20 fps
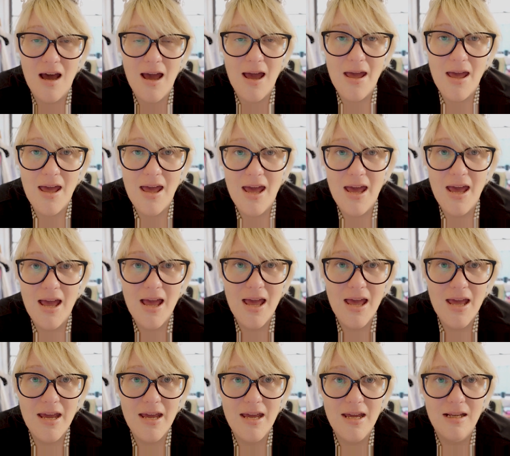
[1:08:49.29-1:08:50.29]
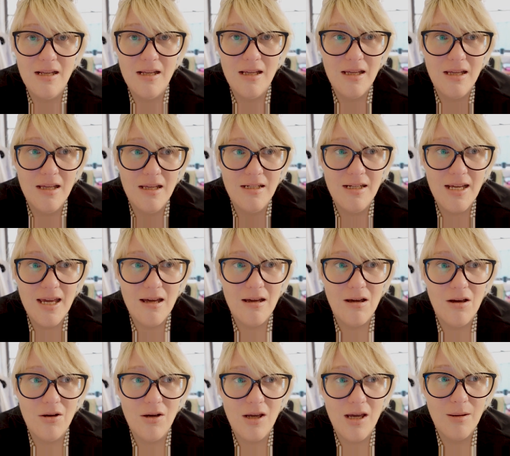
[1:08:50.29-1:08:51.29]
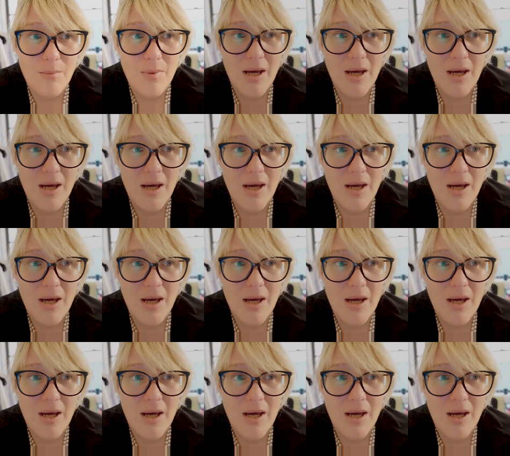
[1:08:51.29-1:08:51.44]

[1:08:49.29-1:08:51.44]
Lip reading: And yeah, okay,